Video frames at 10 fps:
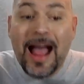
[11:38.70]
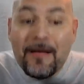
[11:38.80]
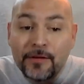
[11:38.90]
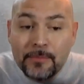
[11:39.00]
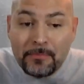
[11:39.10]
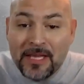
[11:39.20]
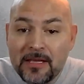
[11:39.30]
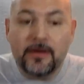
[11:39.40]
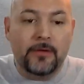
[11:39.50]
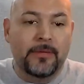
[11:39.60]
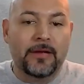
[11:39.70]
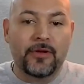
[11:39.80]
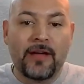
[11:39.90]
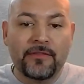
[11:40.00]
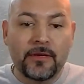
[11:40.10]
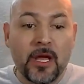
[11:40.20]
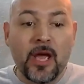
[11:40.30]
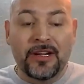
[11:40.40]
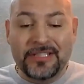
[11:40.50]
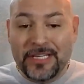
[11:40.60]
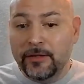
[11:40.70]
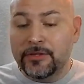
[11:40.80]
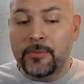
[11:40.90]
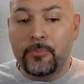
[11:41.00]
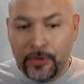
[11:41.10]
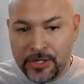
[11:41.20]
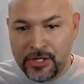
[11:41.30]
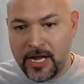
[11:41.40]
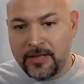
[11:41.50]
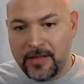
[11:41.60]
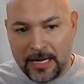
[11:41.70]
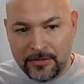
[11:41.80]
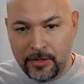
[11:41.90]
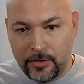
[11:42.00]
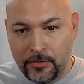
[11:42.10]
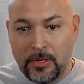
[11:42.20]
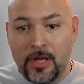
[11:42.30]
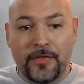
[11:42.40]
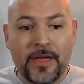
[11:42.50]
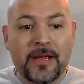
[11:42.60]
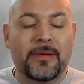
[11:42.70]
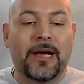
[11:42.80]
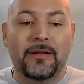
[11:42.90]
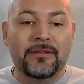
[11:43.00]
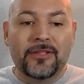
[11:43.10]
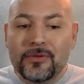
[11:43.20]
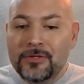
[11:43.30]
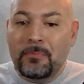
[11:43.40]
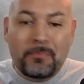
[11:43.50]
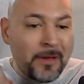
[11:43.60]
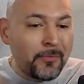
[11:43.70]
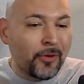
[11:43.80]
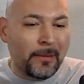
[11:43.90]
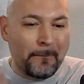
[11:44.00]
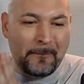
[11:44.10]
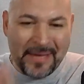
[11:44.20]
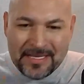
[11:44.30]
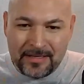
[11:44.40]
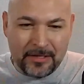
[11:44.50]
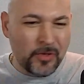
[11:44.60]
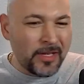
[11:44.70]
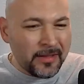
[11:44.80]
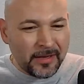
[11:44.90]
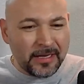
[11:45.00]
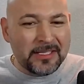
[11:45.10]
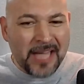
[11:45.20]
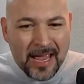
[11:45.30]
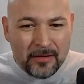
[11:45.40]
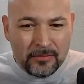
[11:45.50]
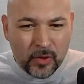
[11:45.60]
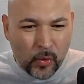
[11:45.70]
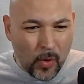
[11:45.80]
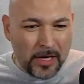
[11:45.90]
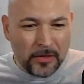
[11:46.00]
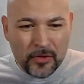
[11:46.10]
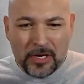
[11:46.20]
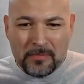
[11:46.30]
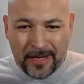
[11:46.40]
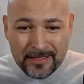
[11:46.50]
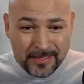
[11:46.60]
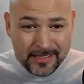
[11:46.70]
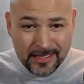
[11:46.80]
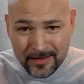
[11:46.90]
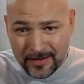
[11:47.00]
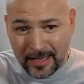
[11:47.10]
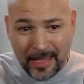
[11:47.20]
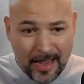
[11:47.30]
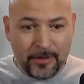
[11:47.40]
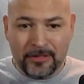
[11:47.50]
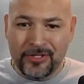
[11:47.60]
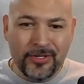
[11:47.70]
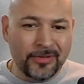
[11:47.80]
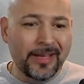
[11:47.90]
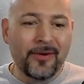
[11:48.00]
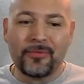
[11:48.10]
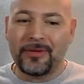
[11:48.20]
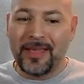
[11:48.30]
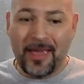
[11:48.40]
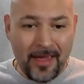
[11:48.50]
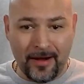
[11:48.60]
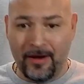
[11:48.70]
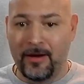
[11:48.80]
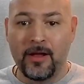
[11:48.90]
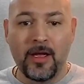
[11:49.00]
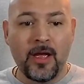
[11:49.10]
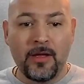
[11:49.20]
have to be there, man. You have to. Dealers appreciate that too. Think about it. Those people are busy. You think they're going to take 20, 30 minutes to sit on a camera? Dude, they don't care.